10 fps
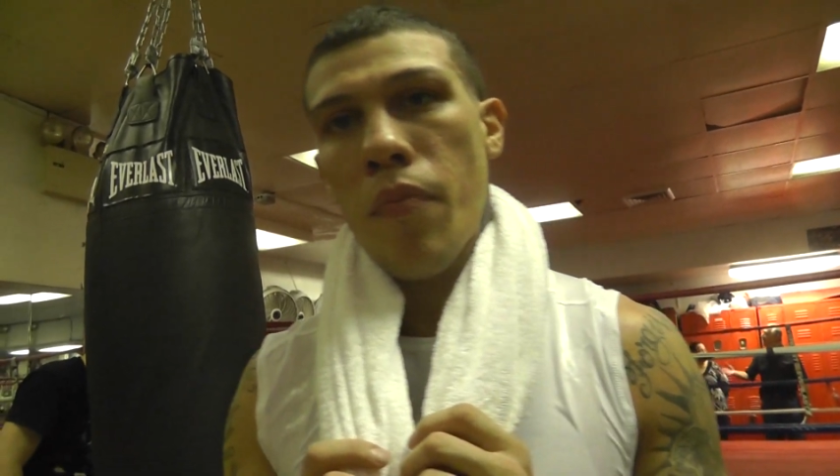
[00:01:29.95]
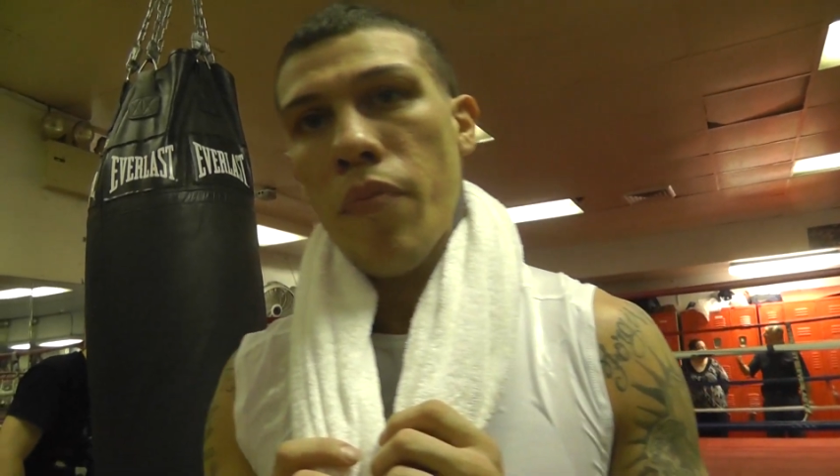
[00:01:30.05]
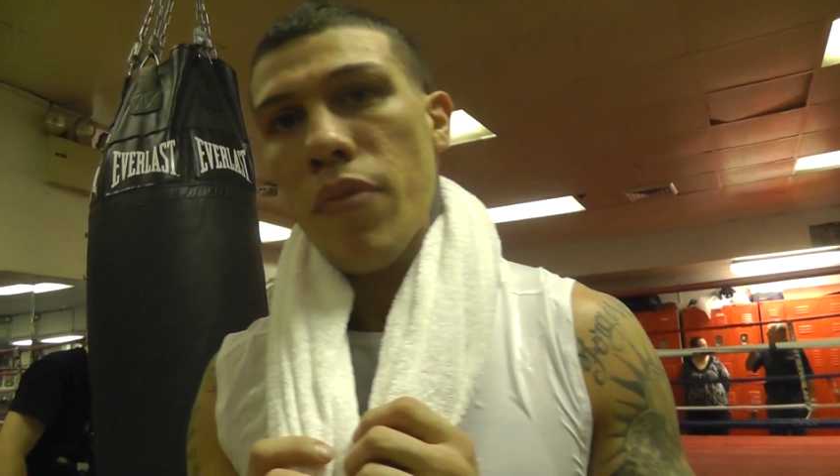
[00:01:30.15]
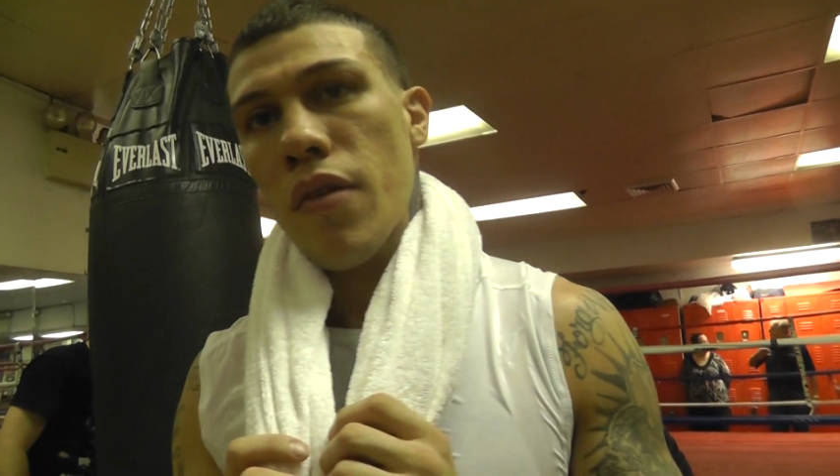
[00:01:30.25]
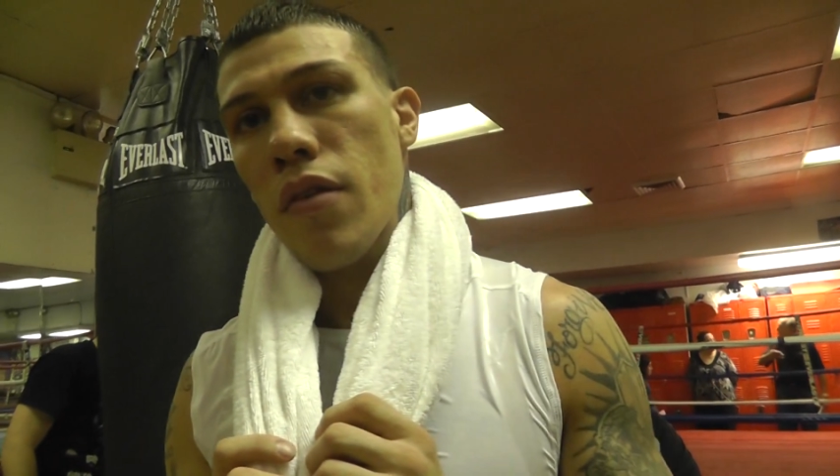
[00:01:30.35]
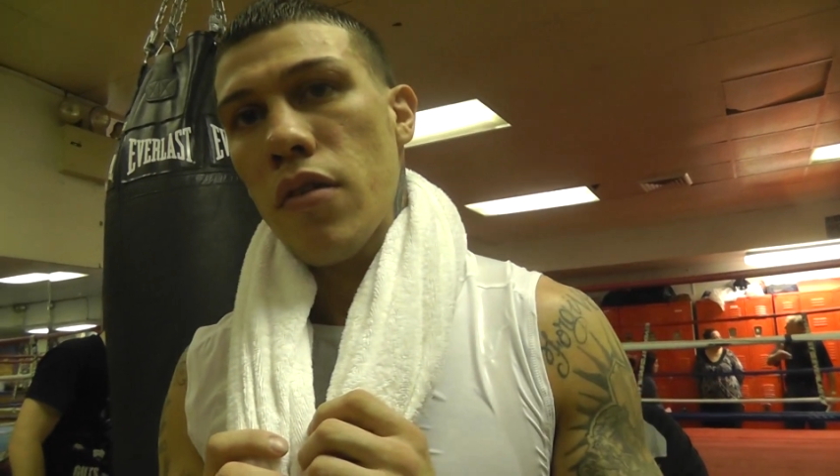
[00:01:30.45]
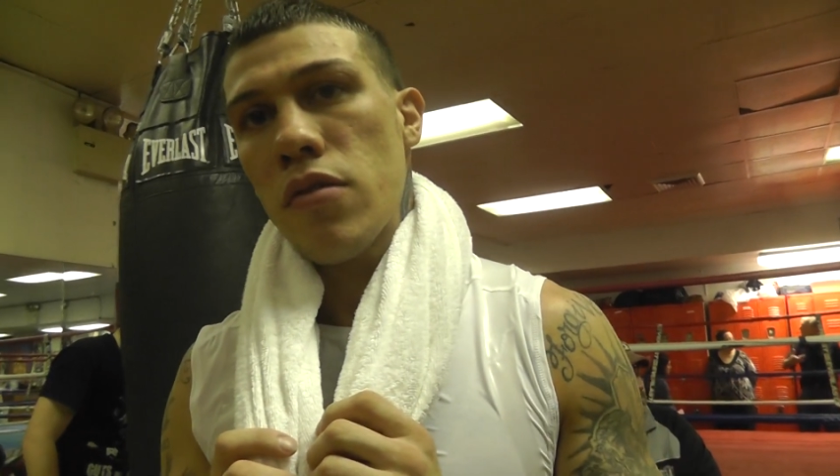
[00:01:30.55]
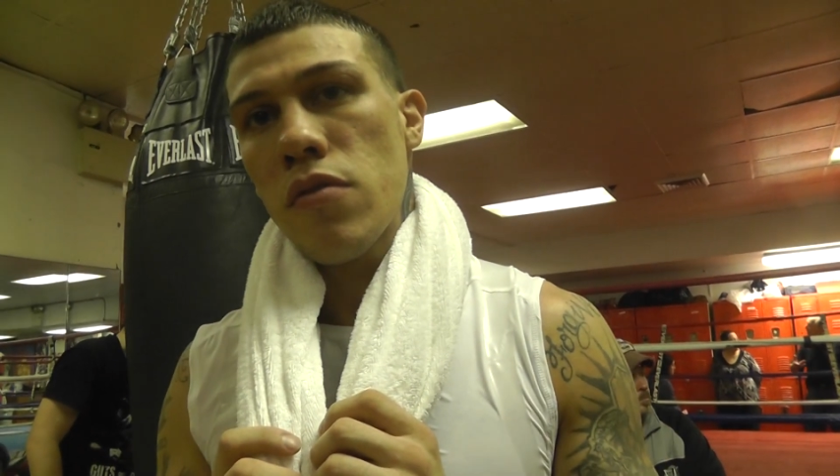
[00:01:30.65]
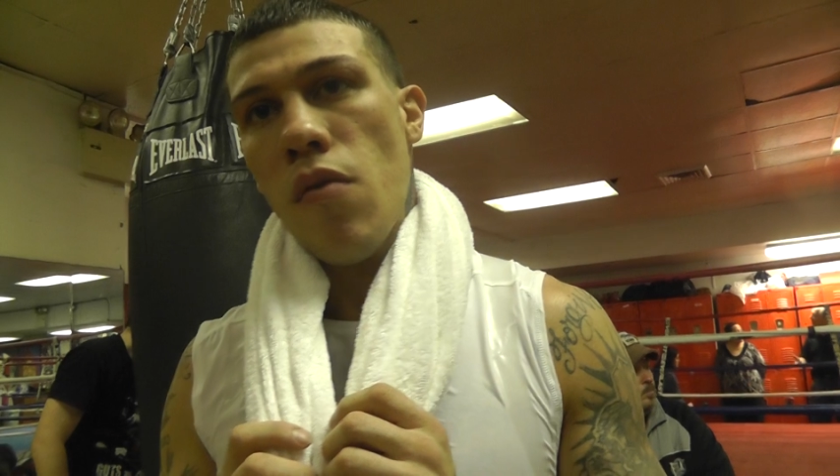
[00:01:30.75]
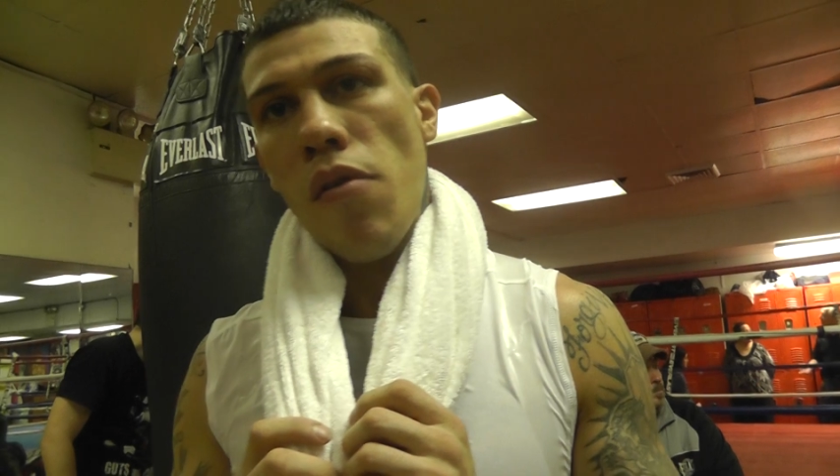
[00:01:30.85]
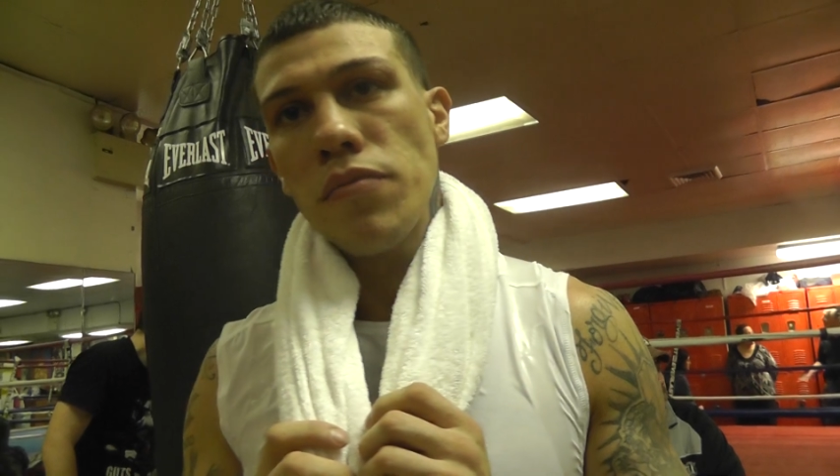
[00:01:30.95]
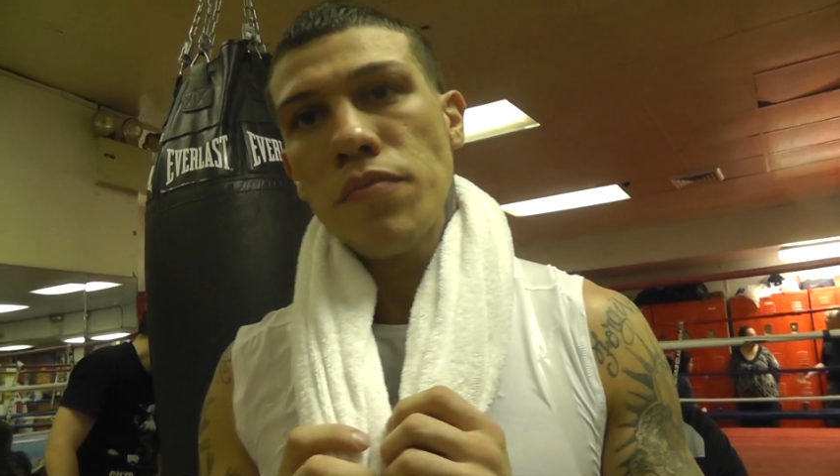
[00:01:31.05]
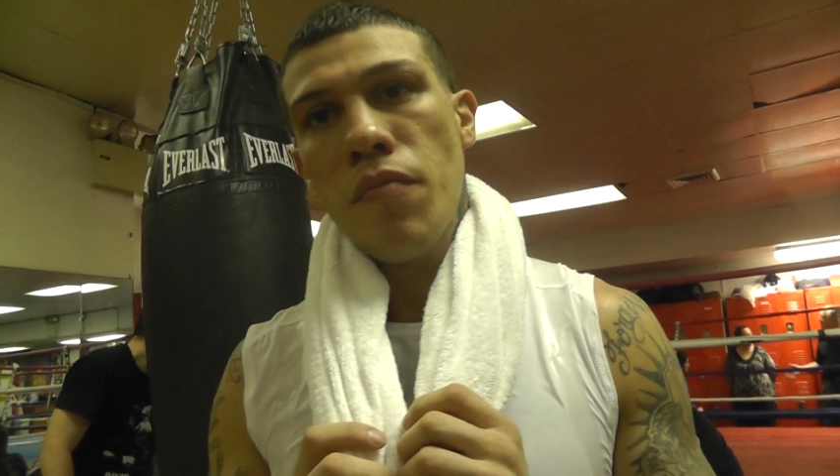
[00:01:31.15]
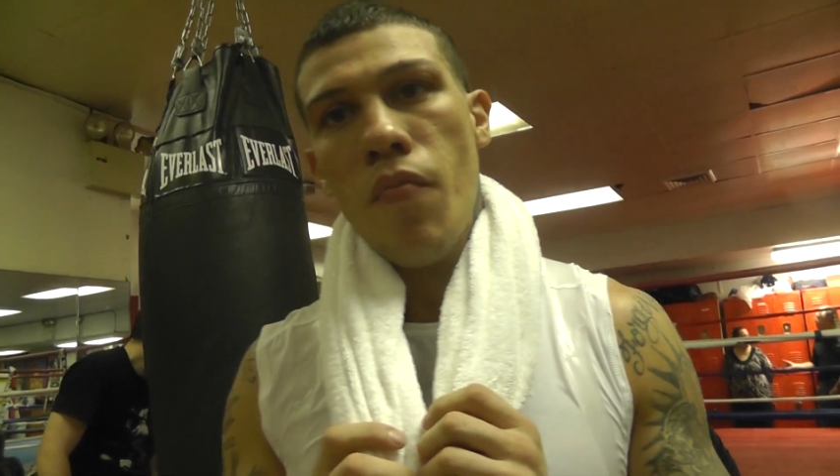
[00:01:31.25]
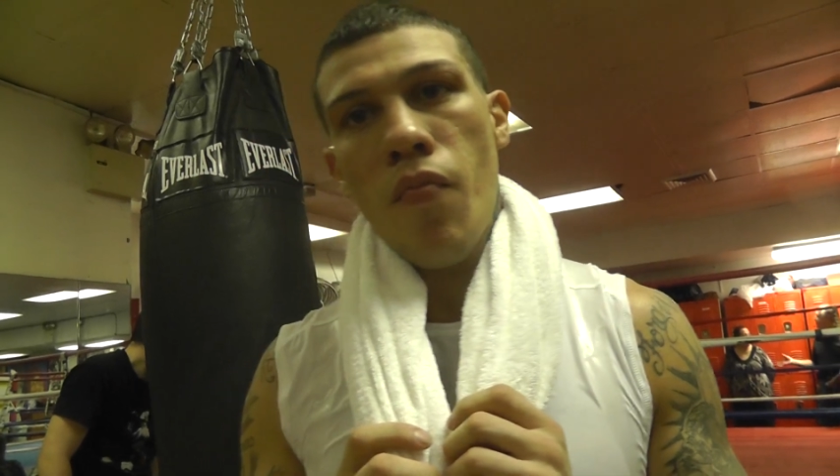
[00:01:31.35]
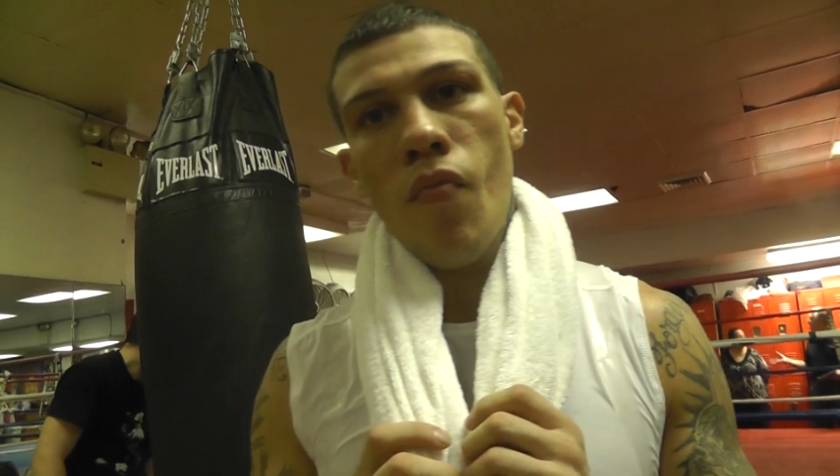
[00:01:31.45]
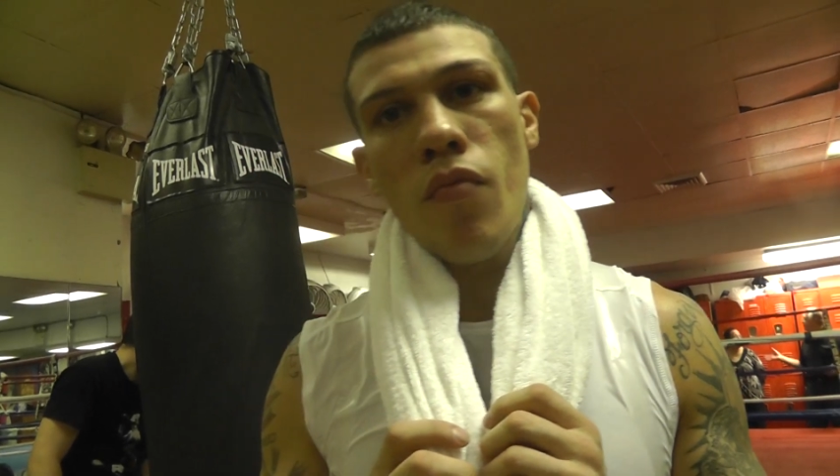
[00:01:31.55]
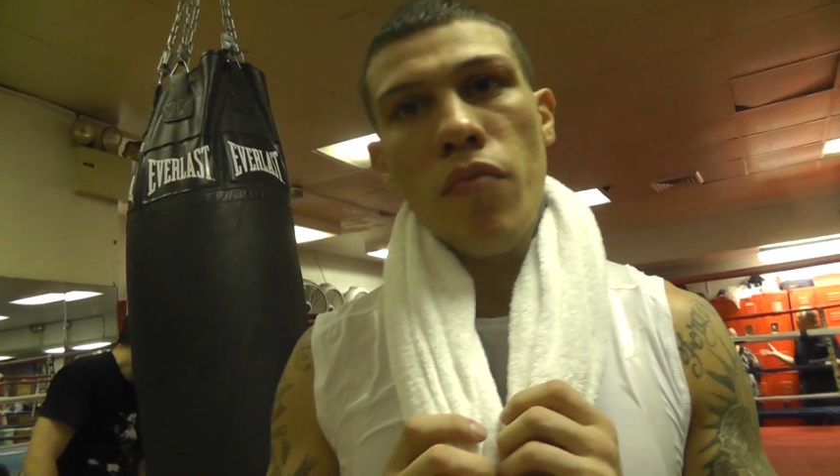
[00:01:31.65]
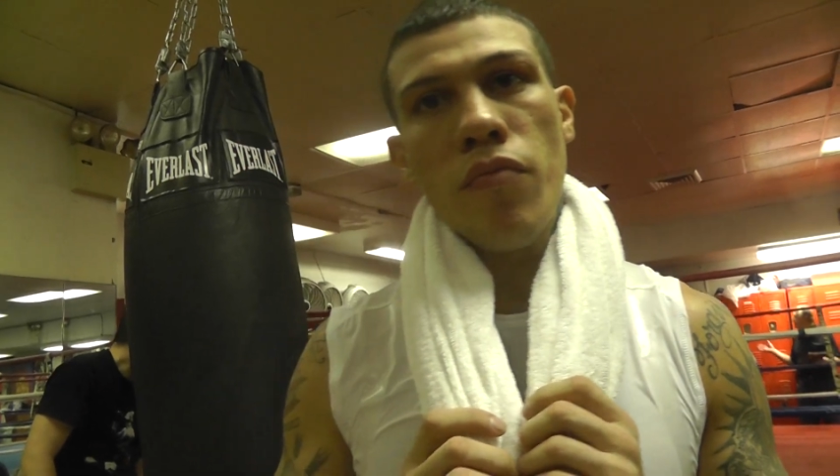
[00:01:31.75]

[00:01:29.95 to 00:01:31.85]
he said I asked him about you, and he was